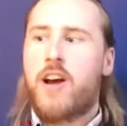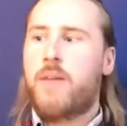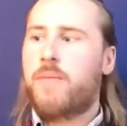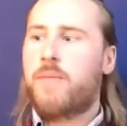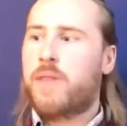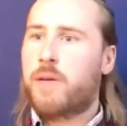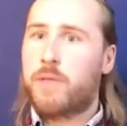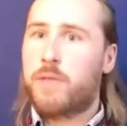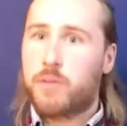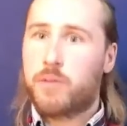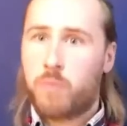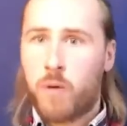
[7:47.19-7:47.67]

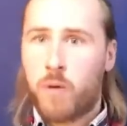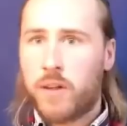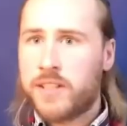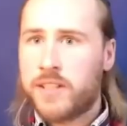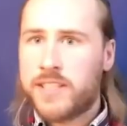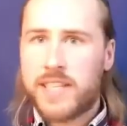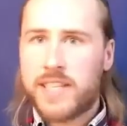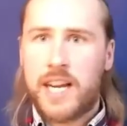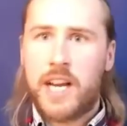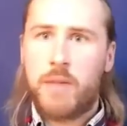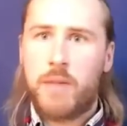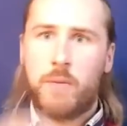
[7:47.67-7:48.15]
There was one
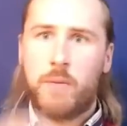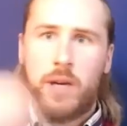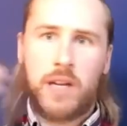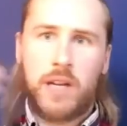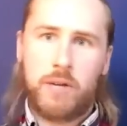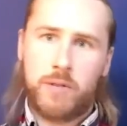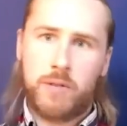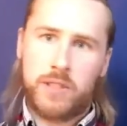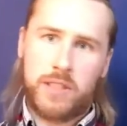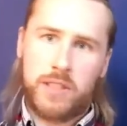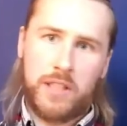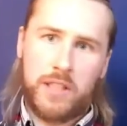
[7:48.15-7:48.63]
time when I
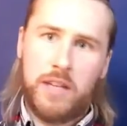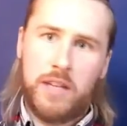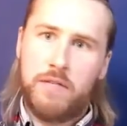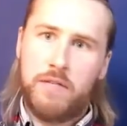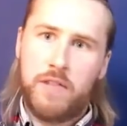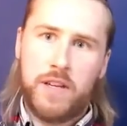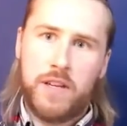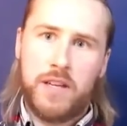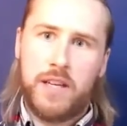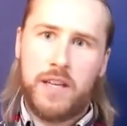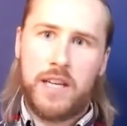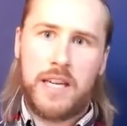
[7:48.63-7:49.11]
was
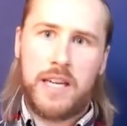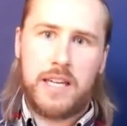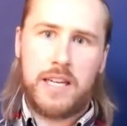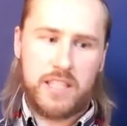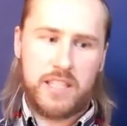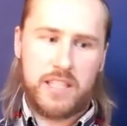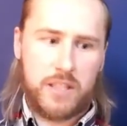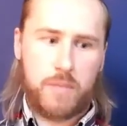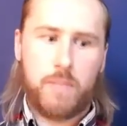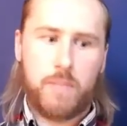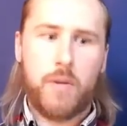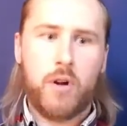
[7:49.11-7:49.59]
living in a
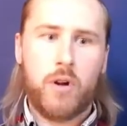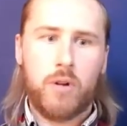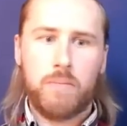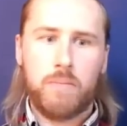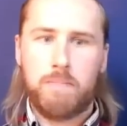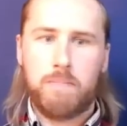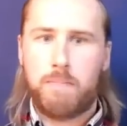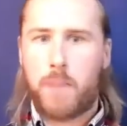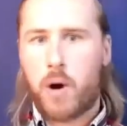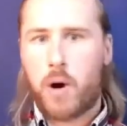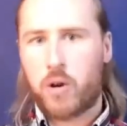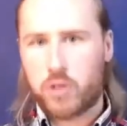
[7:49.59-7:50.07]
small
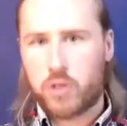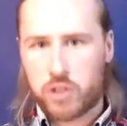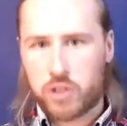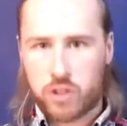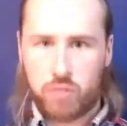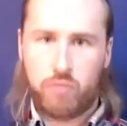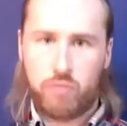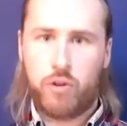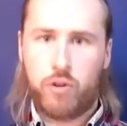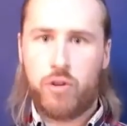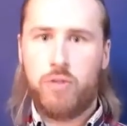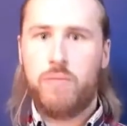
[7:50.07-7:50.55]
boxed
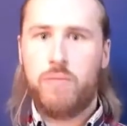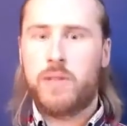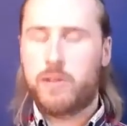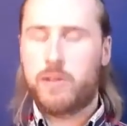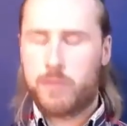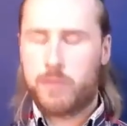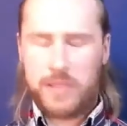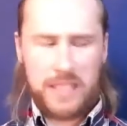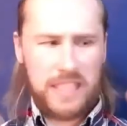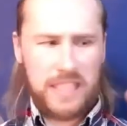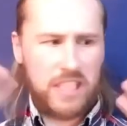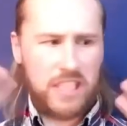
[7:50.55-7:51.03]
room. There
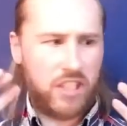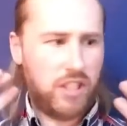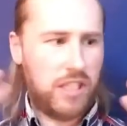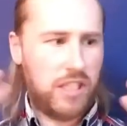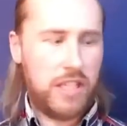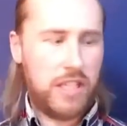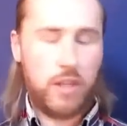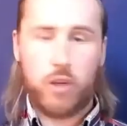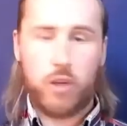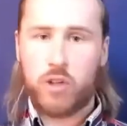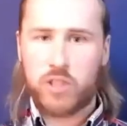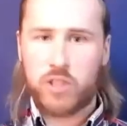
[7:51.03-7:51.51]
was literally
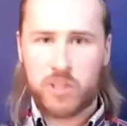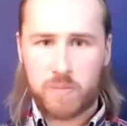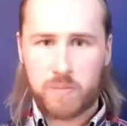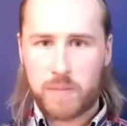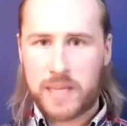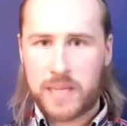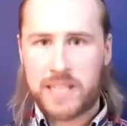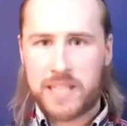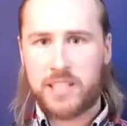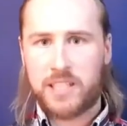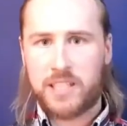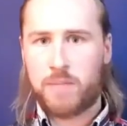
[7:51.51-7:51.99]
no
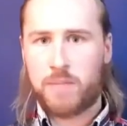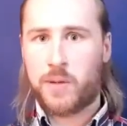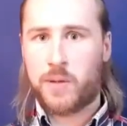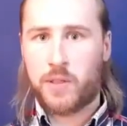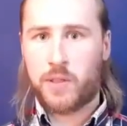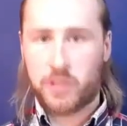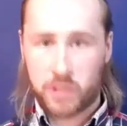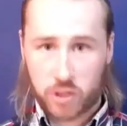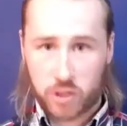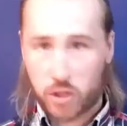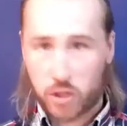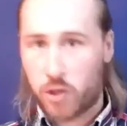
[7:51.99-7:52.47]
space to put a
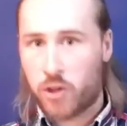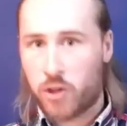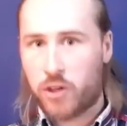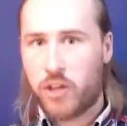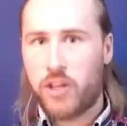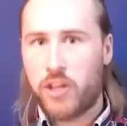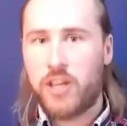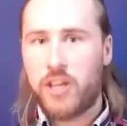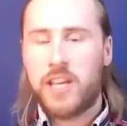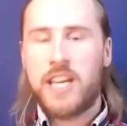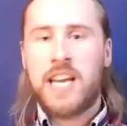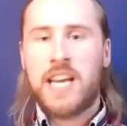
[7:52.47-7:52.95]

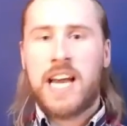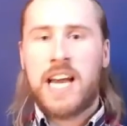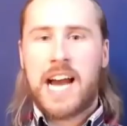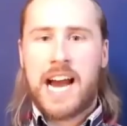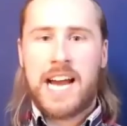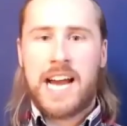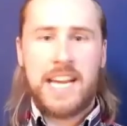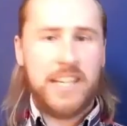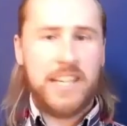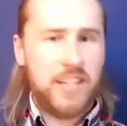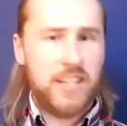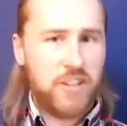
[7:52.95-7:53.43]
sauna.
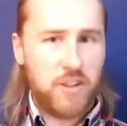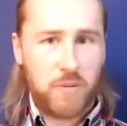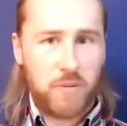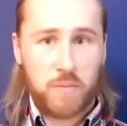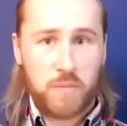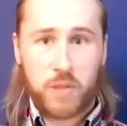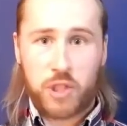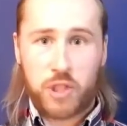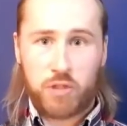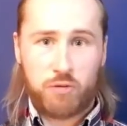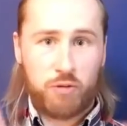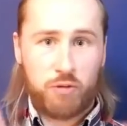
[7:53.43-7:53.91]
I ended up
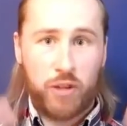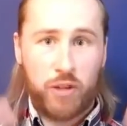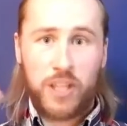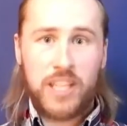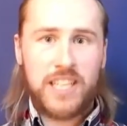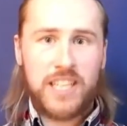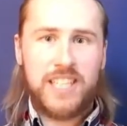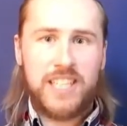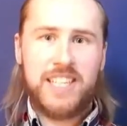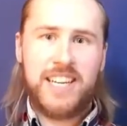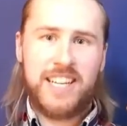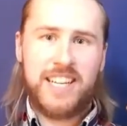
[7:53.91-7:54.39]

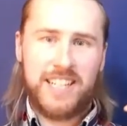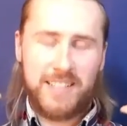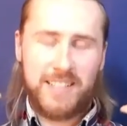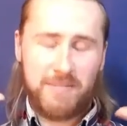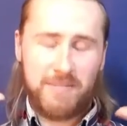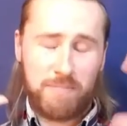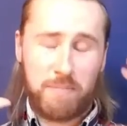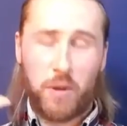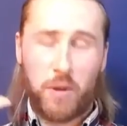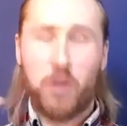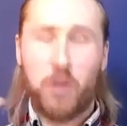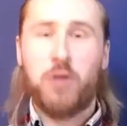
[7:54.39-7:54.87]
drilling
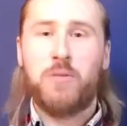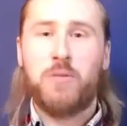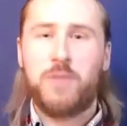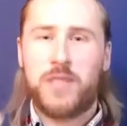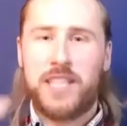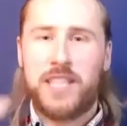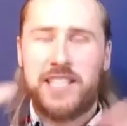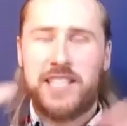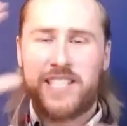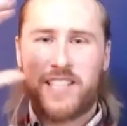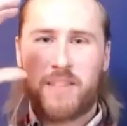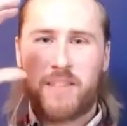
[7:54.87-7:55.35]
bulbs
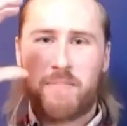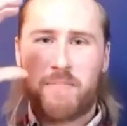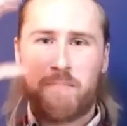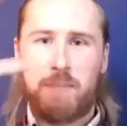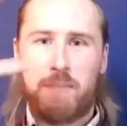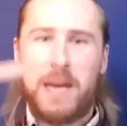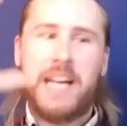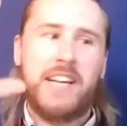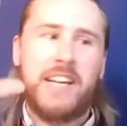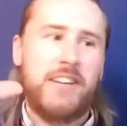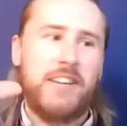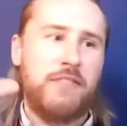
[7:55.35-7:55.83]
into the
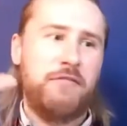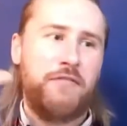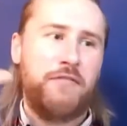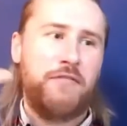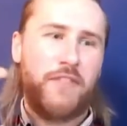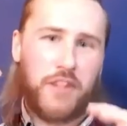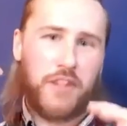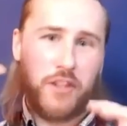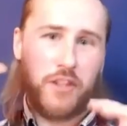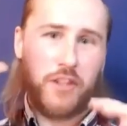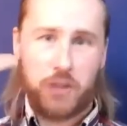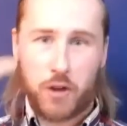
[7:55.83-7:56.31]
back of
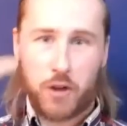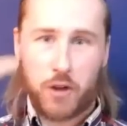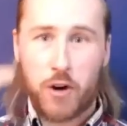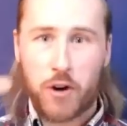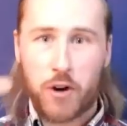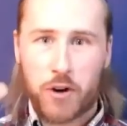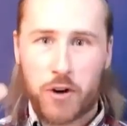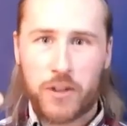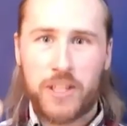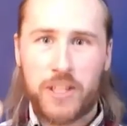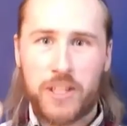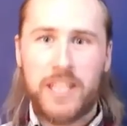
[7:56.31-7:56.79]
the
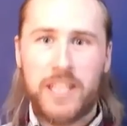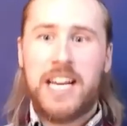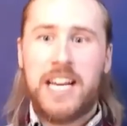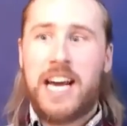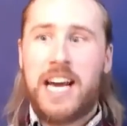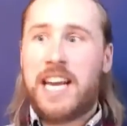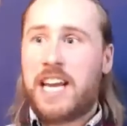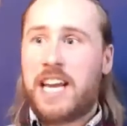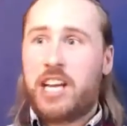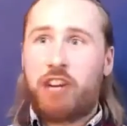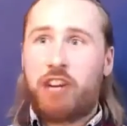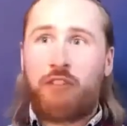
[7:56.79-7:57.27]
door,
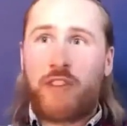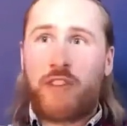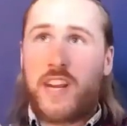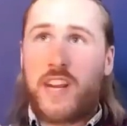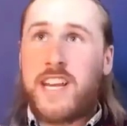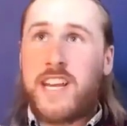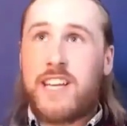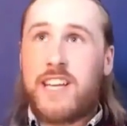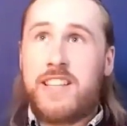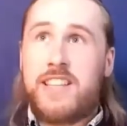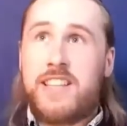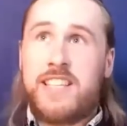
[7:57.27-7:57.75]
and I
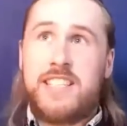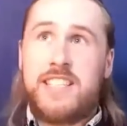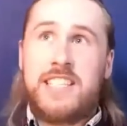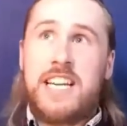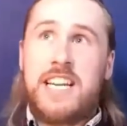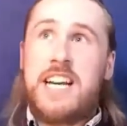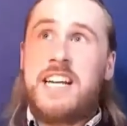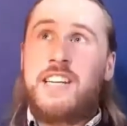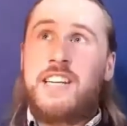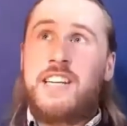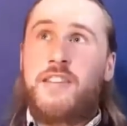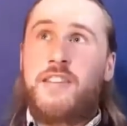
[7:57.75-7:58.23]
created this
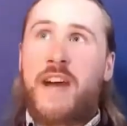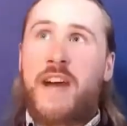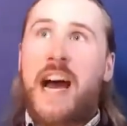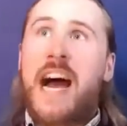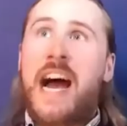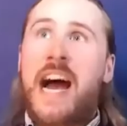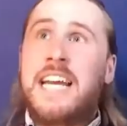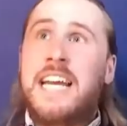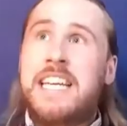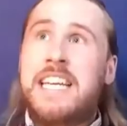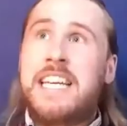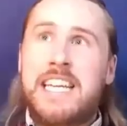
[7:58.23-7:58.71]
kind of
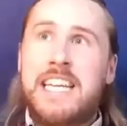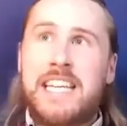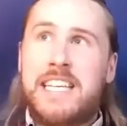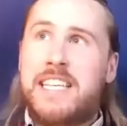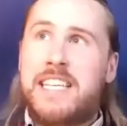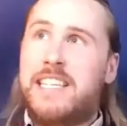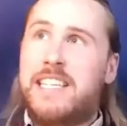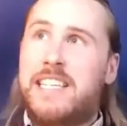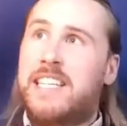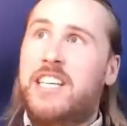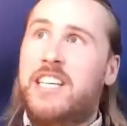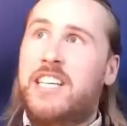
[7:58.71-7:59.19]

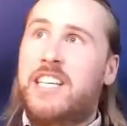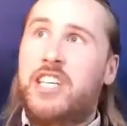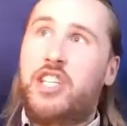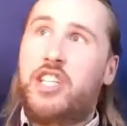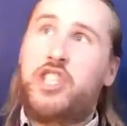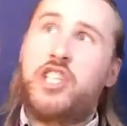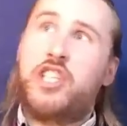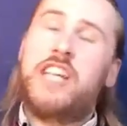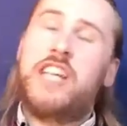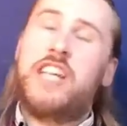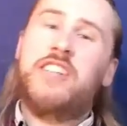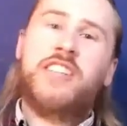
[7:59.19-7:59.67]
hanging
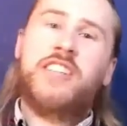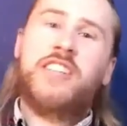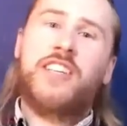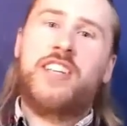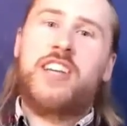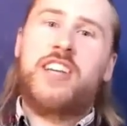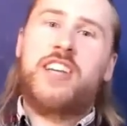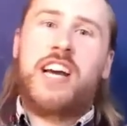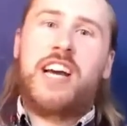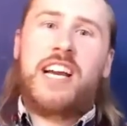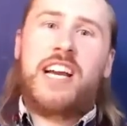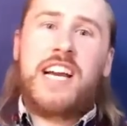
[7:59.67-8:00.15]
shelter
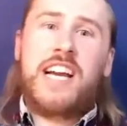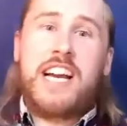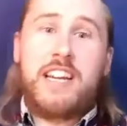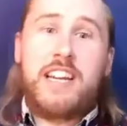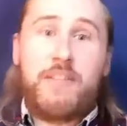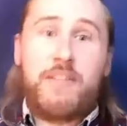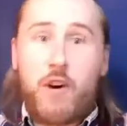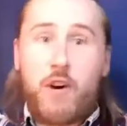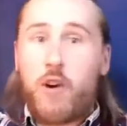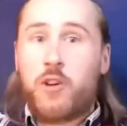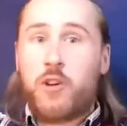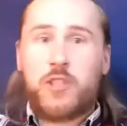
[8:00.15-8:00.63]
that I kind of
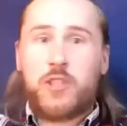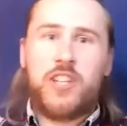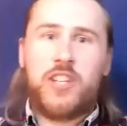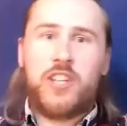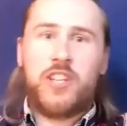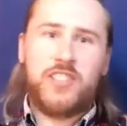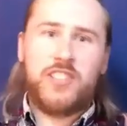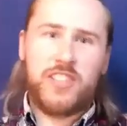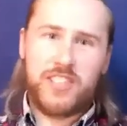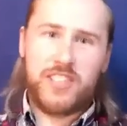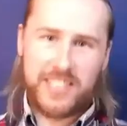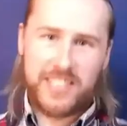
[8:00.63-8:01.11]
hooked
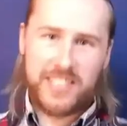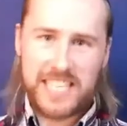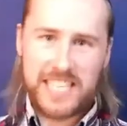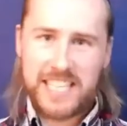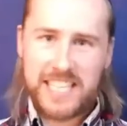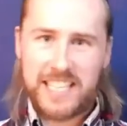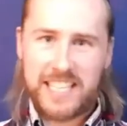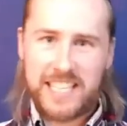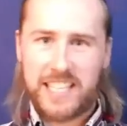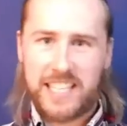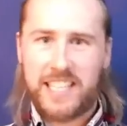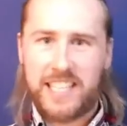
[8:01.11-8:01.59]
onto the
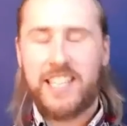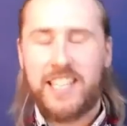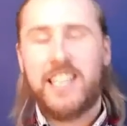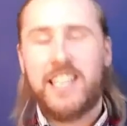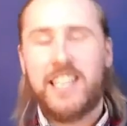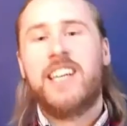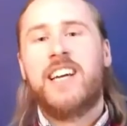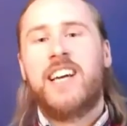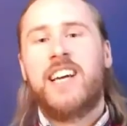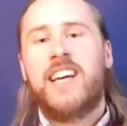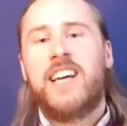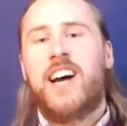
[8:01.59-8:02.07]
ceiling
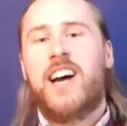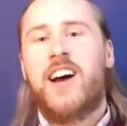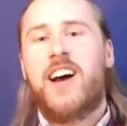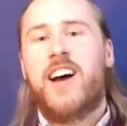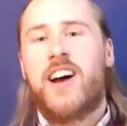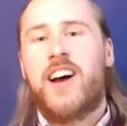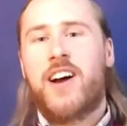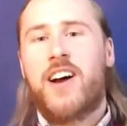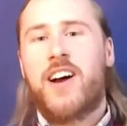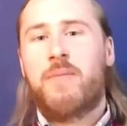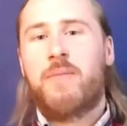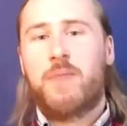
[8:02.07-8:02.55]

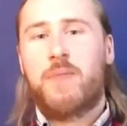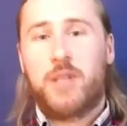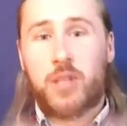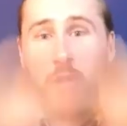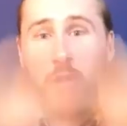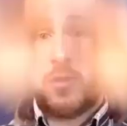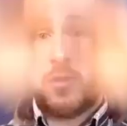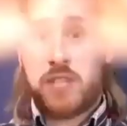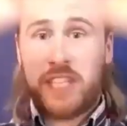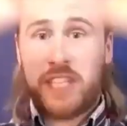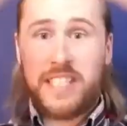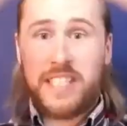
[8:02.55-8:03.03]
using